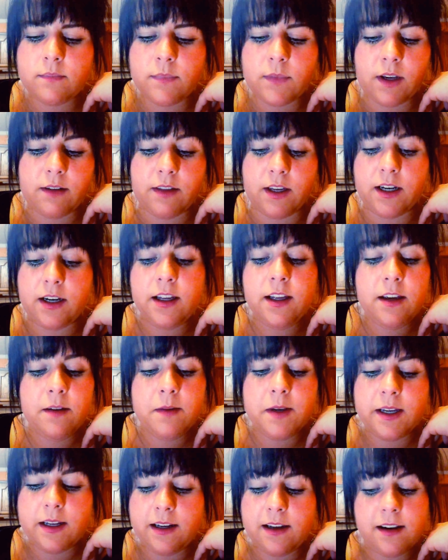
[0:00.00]
They didn't give
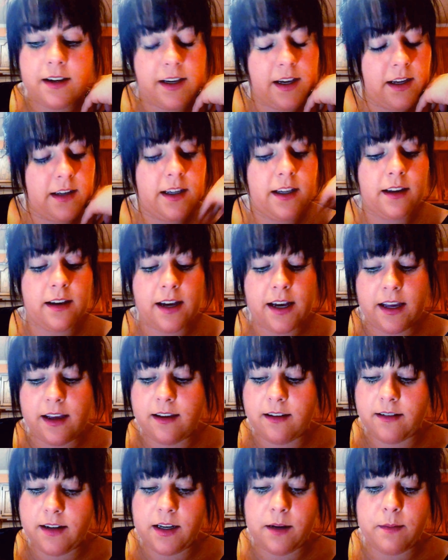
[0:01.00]
me any
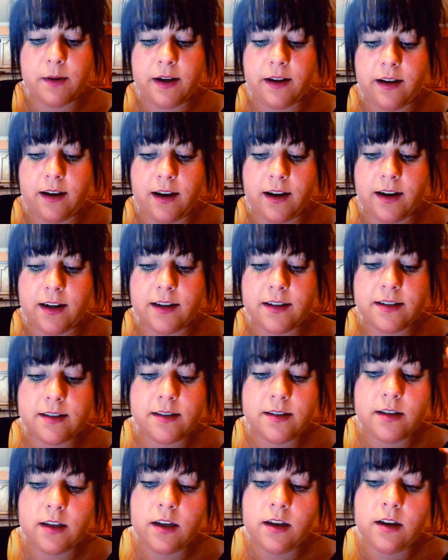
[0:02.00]

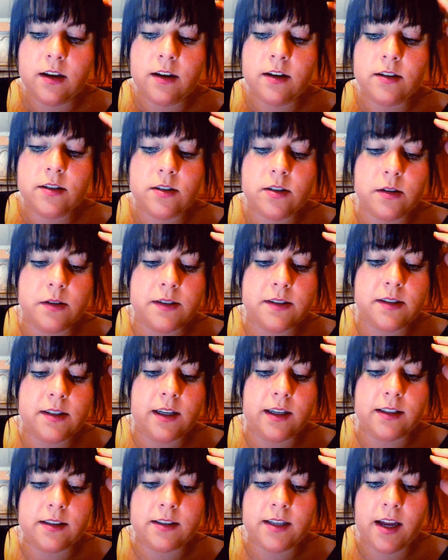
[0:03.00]
antibiotics. So it
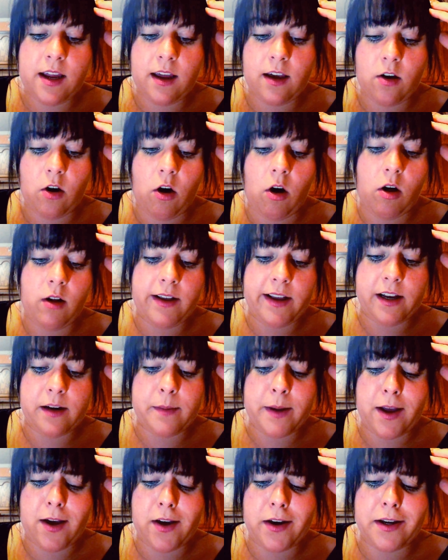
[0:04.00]
says take all
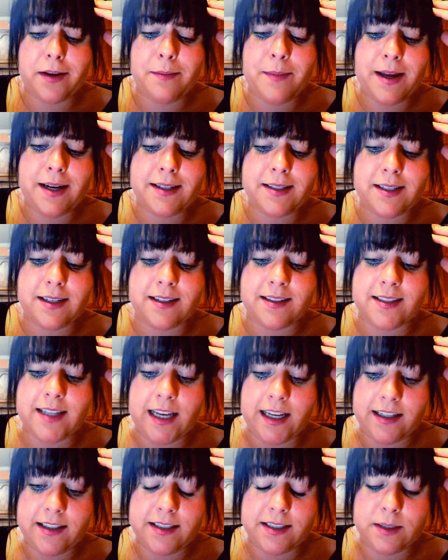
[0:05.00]
antibiotic medicine
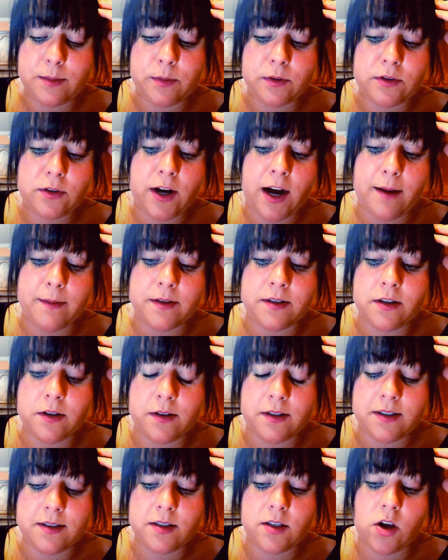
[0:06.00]
exactly as prescribed until
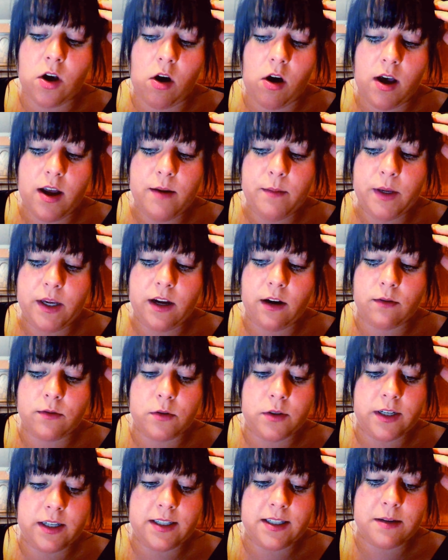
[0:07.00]
it is gone. Be careful
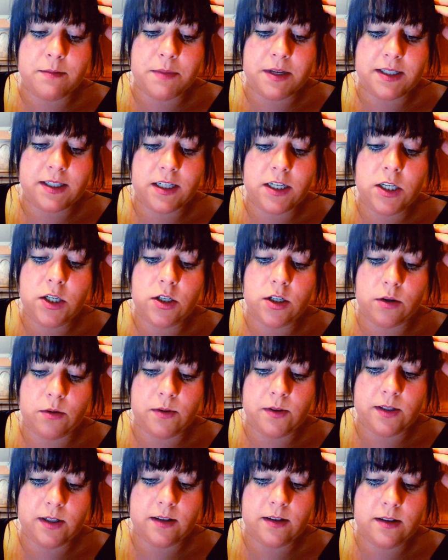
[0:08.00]
not to miss any
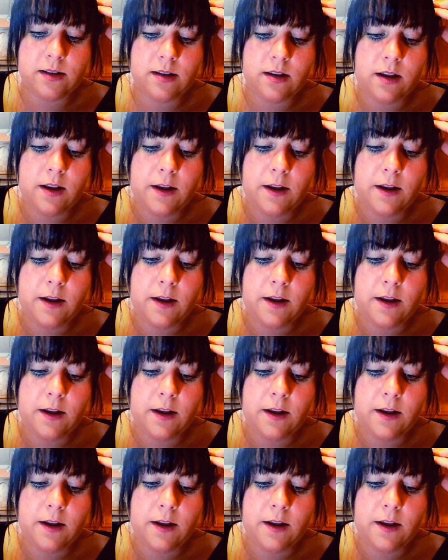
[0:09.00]
doses.